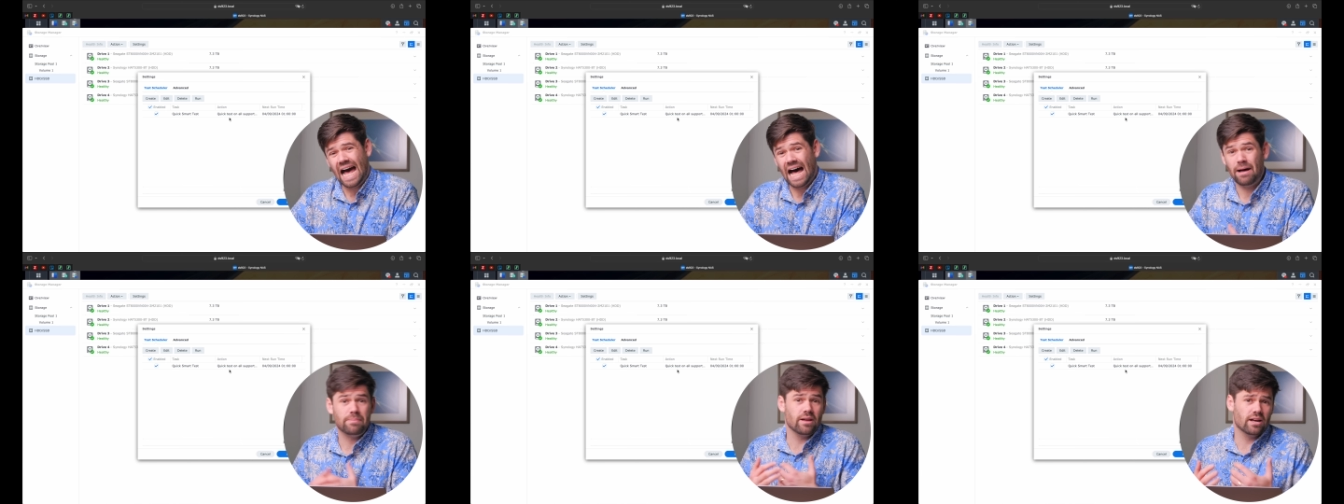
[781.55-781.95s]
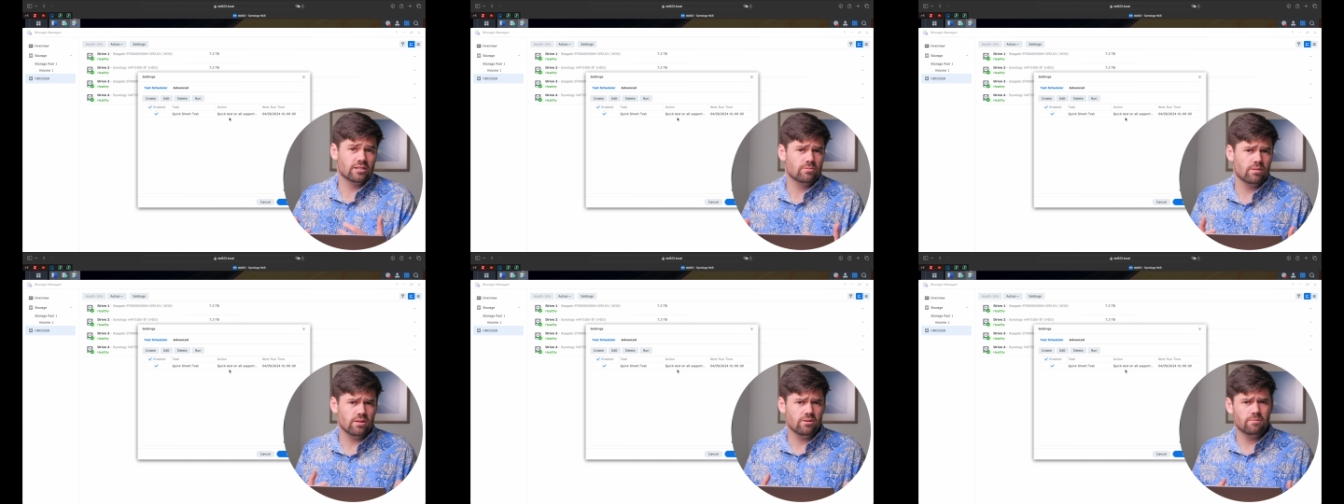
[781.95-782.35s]
I'll be
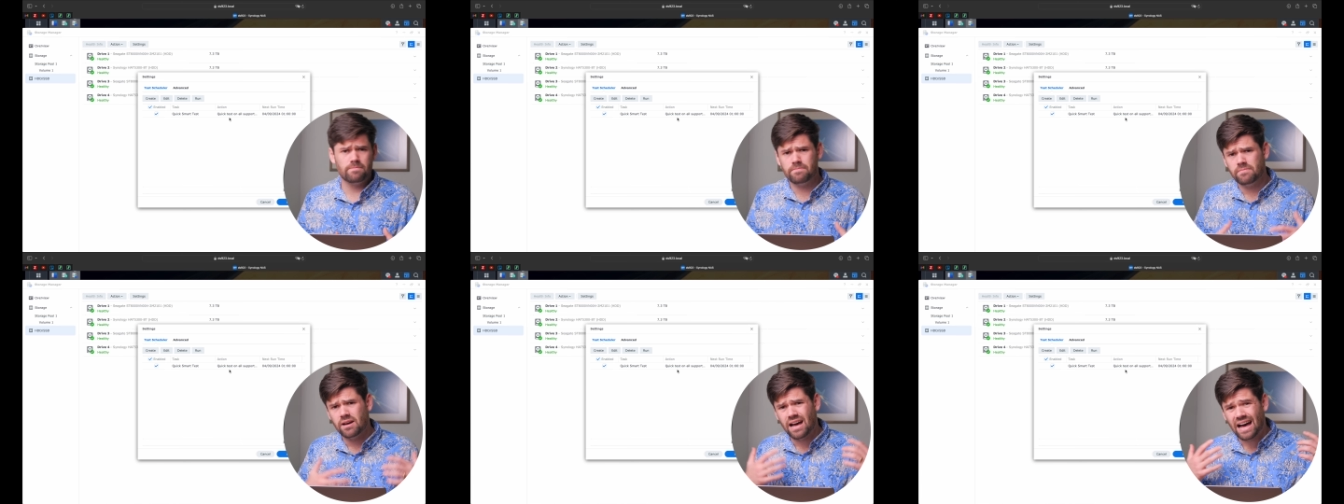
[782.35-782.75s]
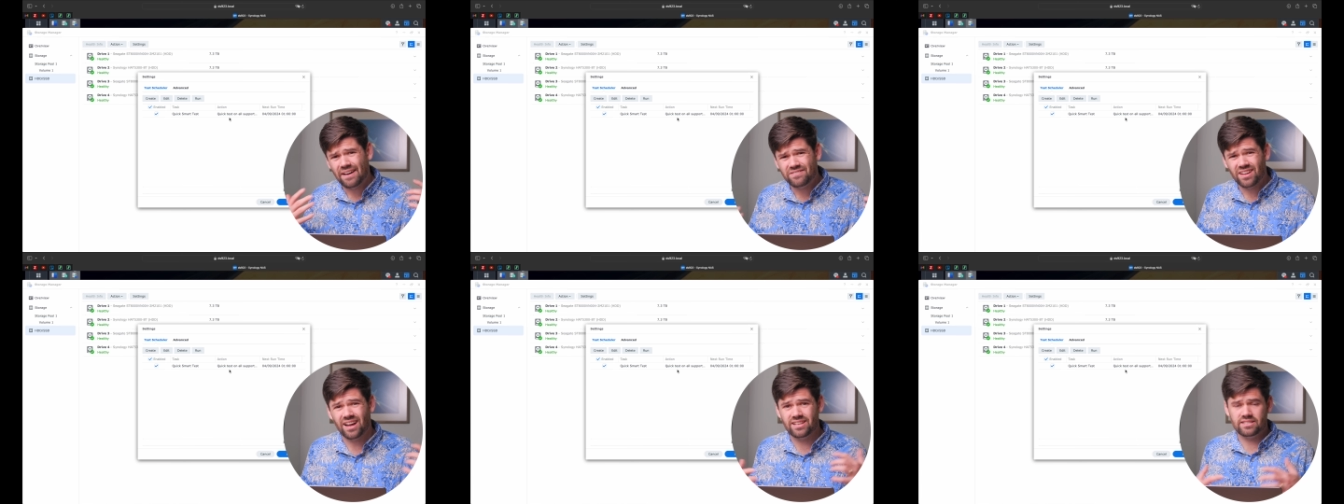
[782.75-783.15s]
honest with you, I've
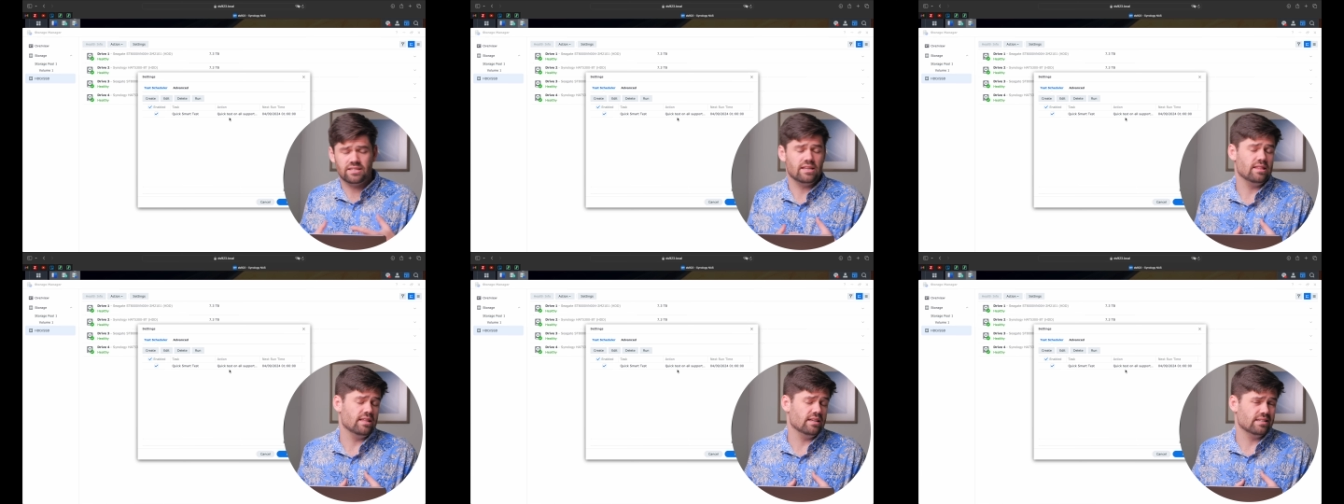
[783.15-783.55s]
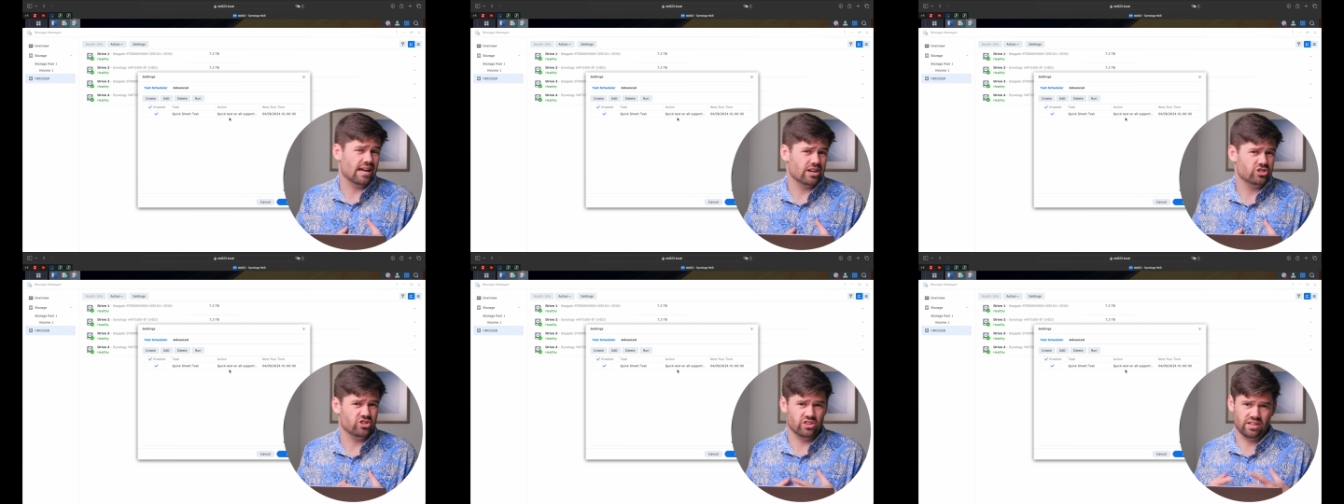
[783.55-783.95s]
not seen these
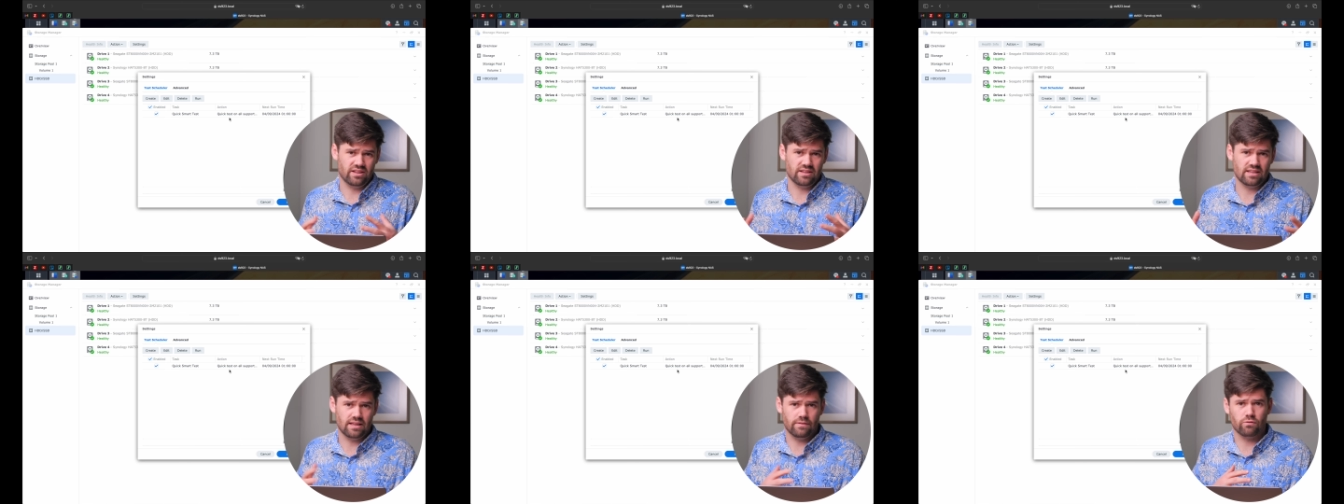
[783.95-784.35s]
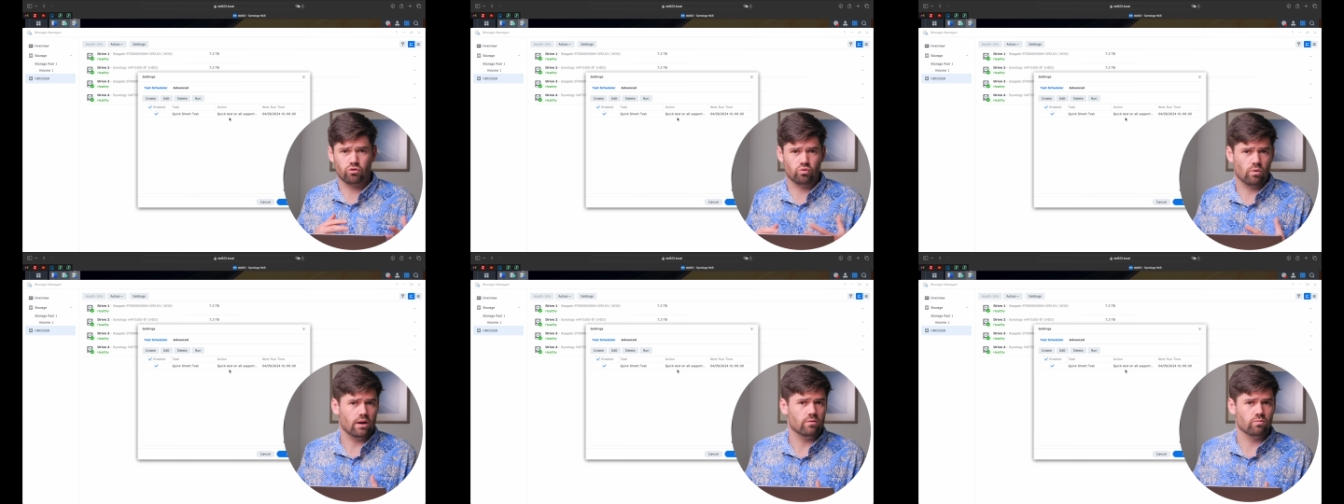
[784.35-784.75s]
actually give
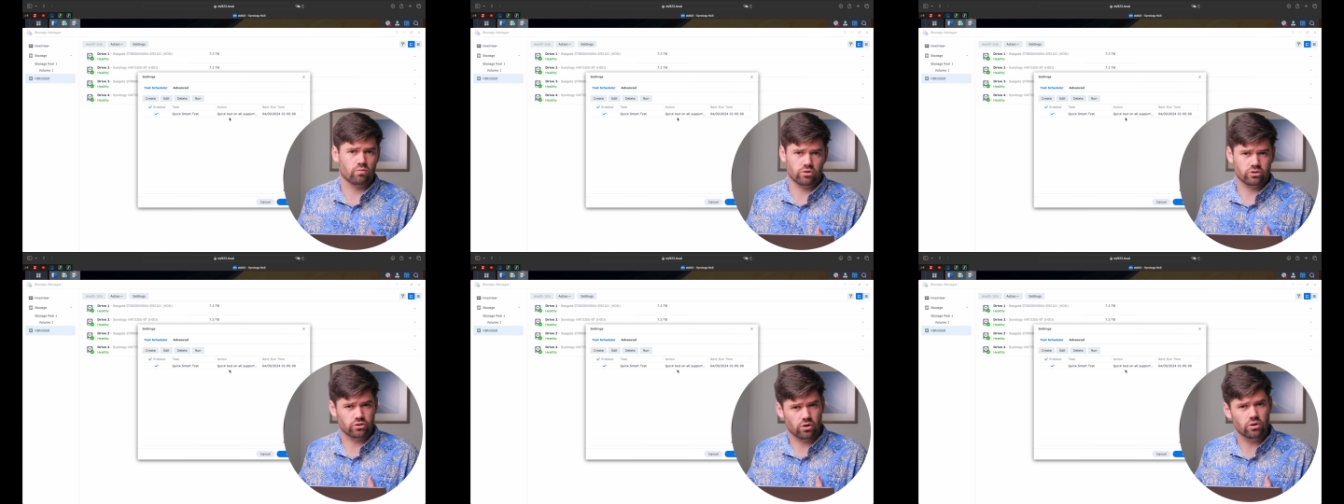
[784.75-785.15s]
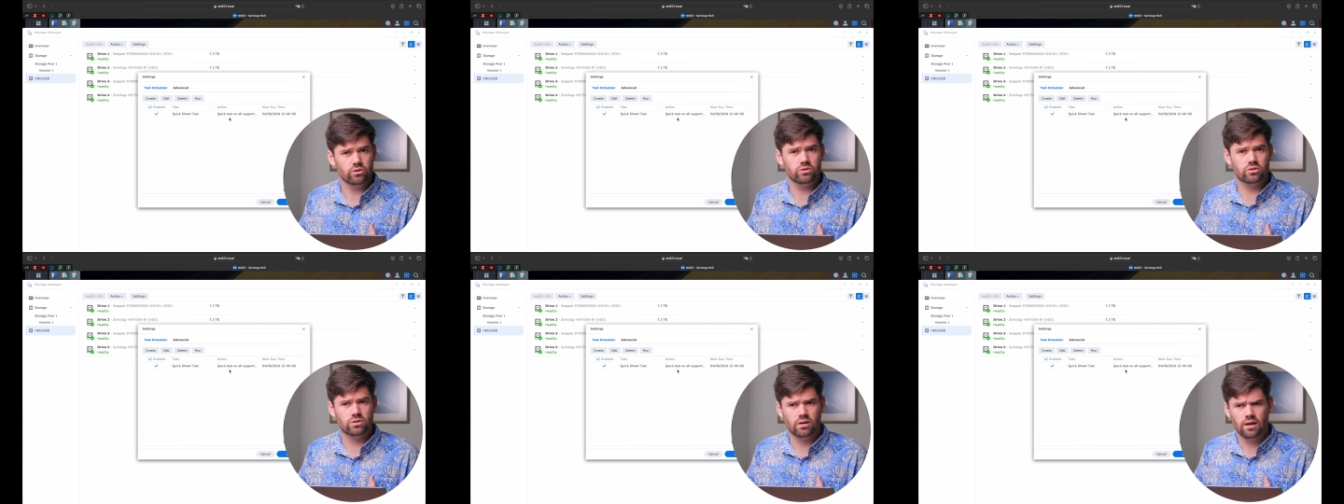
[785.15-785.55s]
great
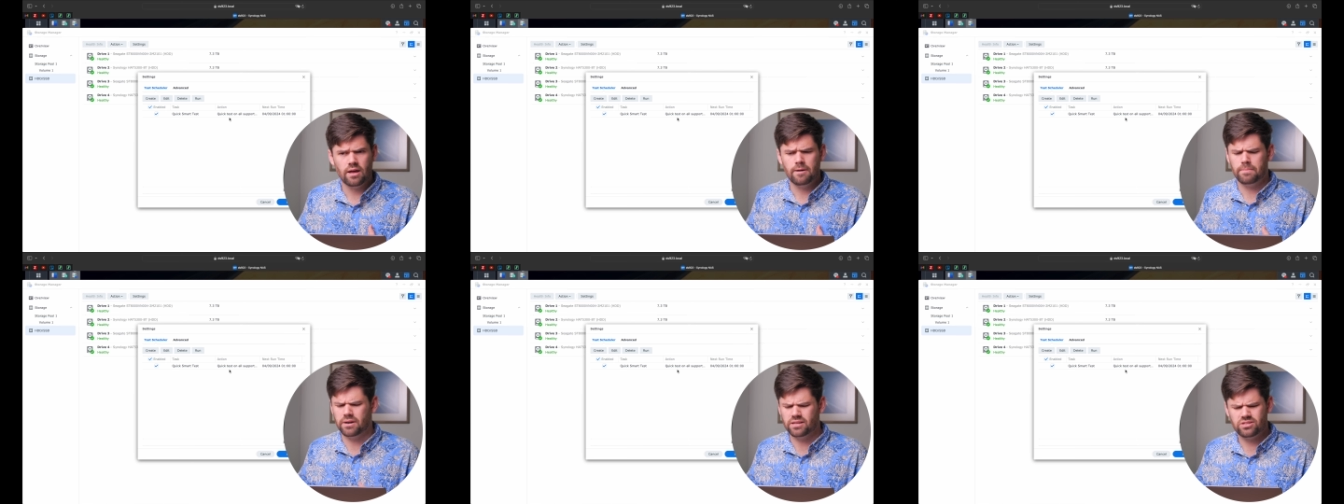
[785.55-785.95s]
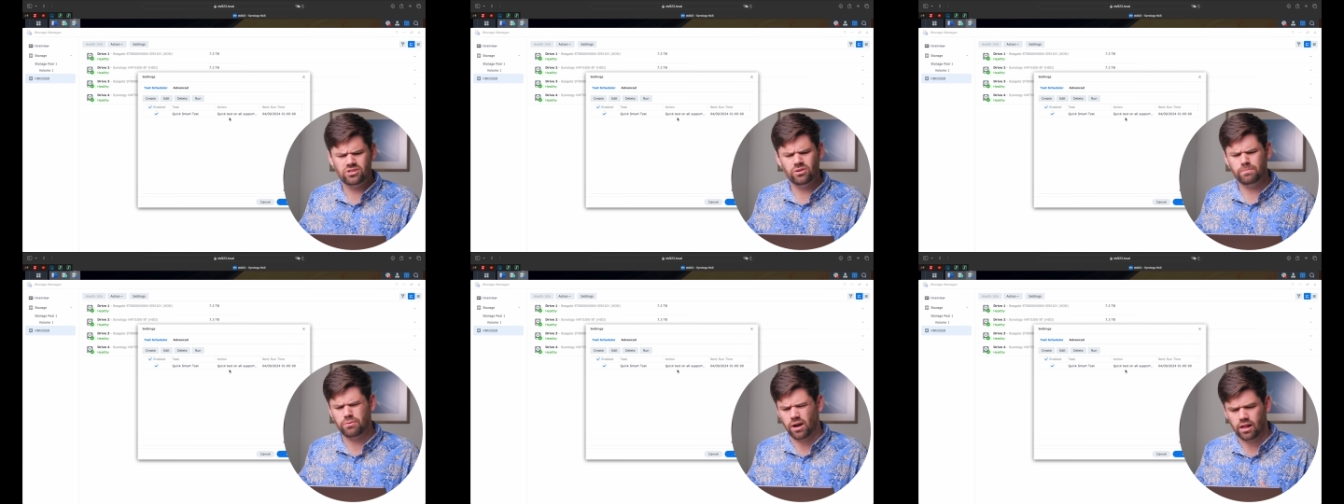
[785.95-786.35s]
results, but it's
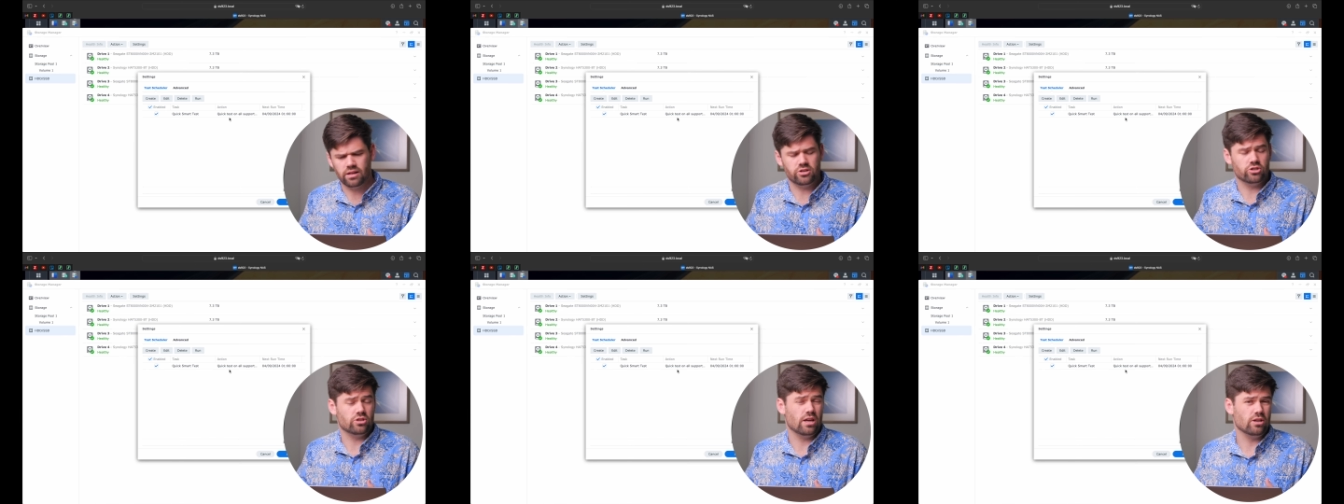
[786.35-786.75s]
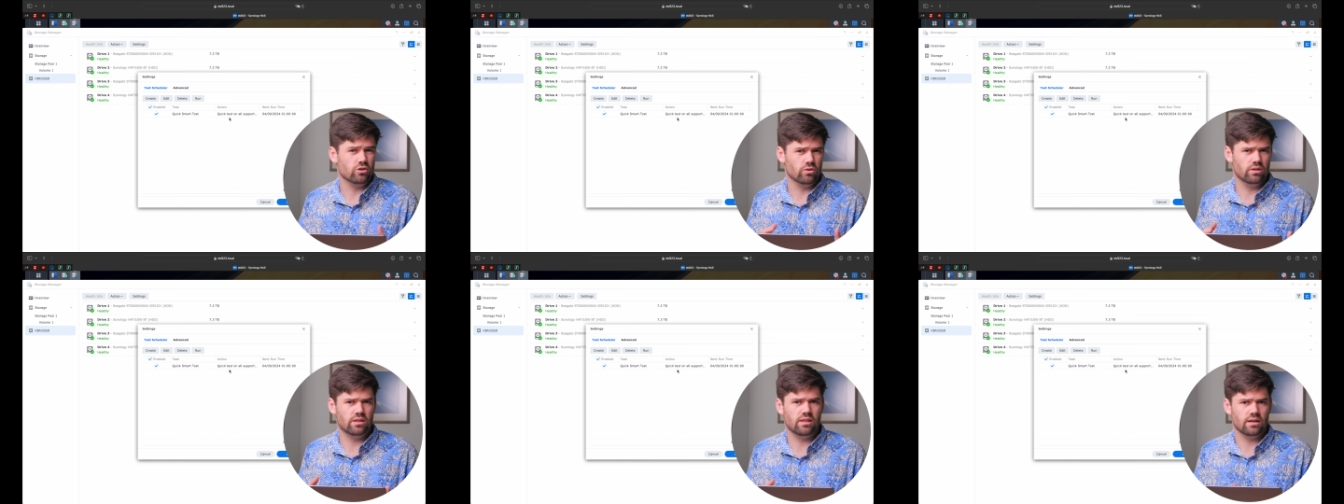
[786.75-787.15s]
still probably just a
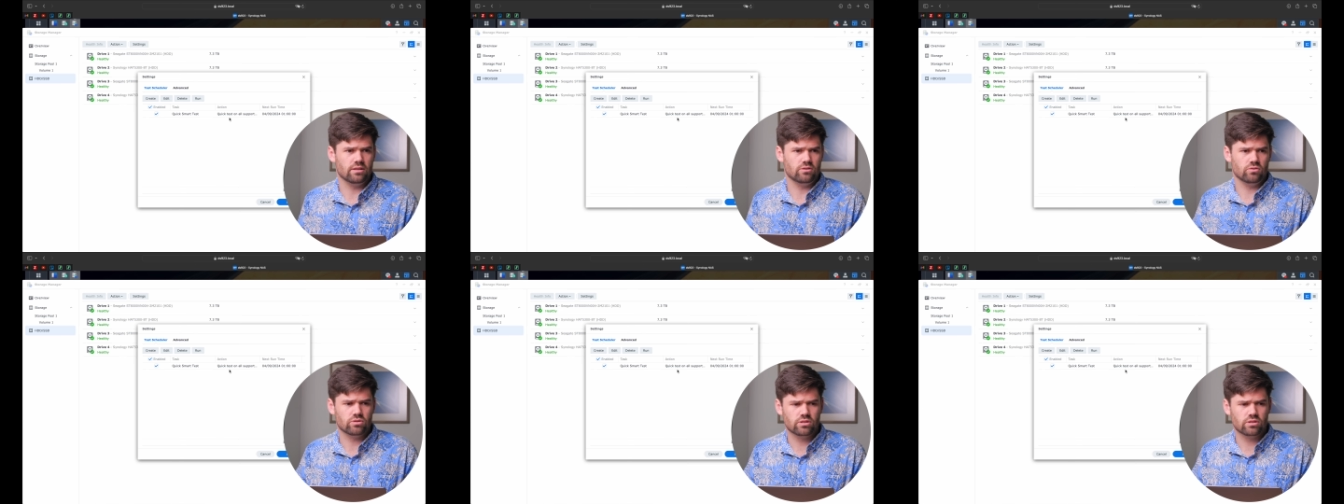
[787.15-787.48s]
good thing to